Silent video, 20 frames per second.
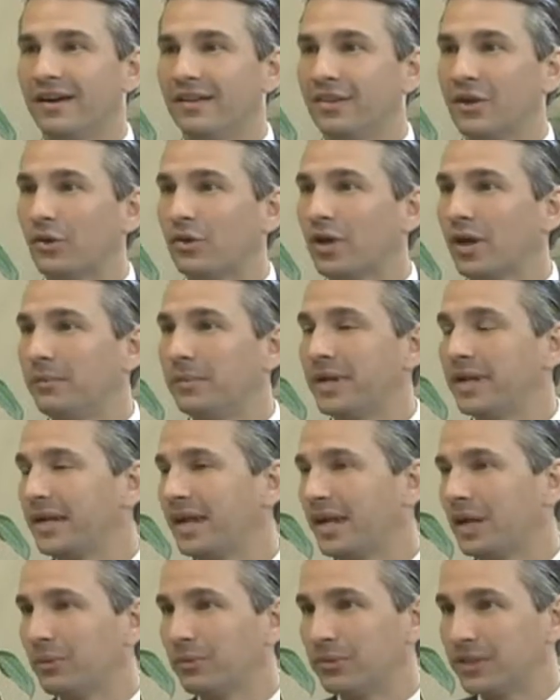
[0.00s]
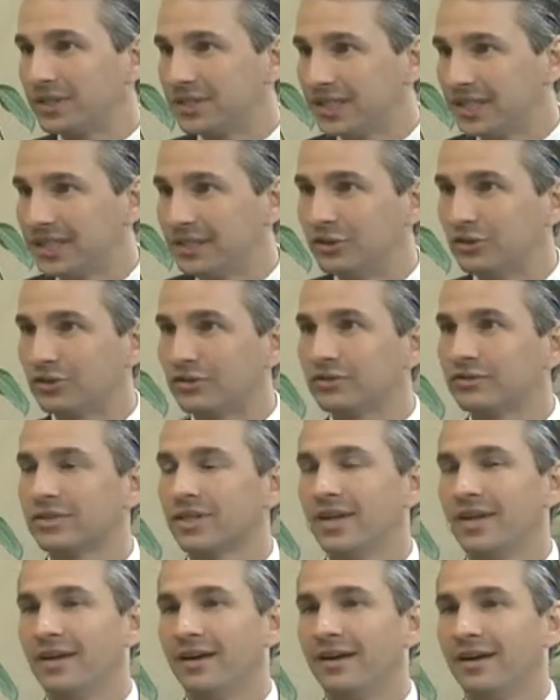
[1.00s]
They'll come in and help the
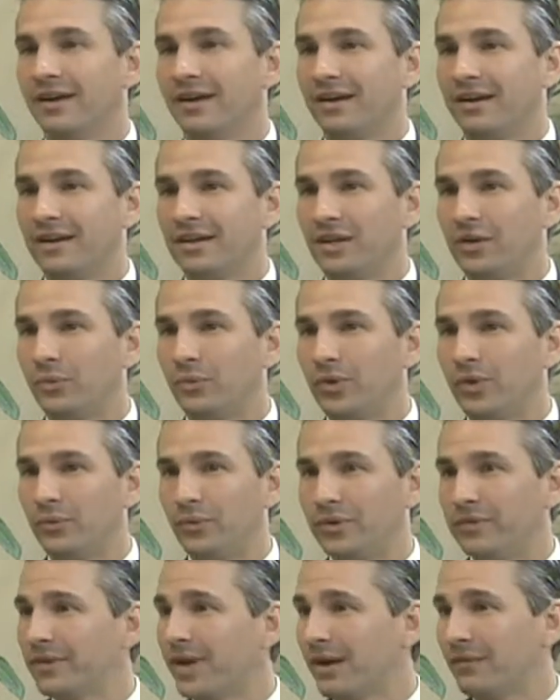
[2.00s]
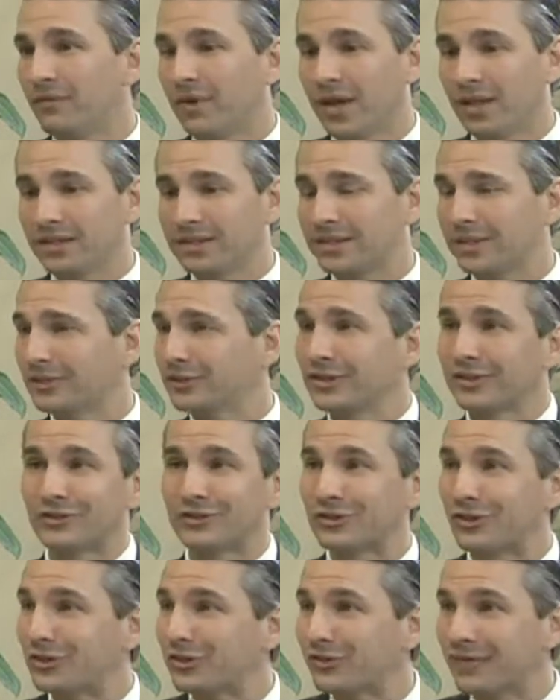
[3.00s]
teachers. We've got volunteers that
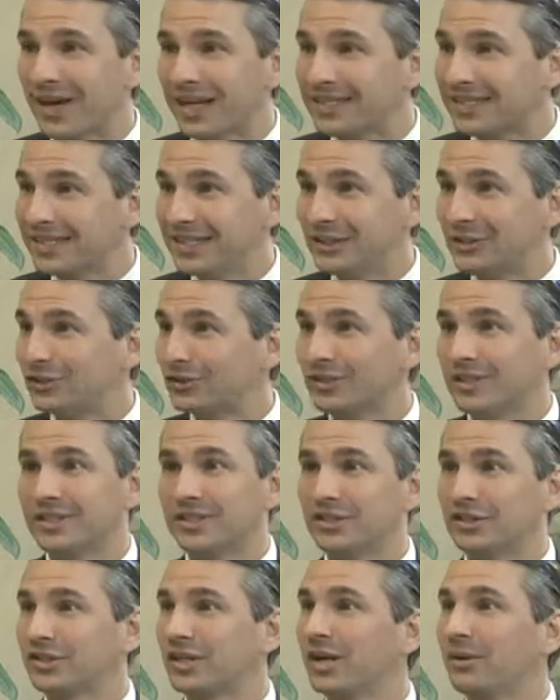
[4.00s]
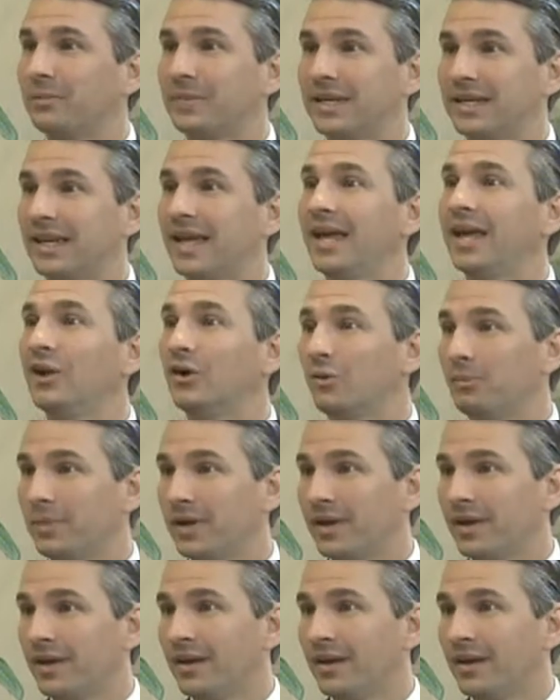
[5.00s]
are certified teachers that just come in to help.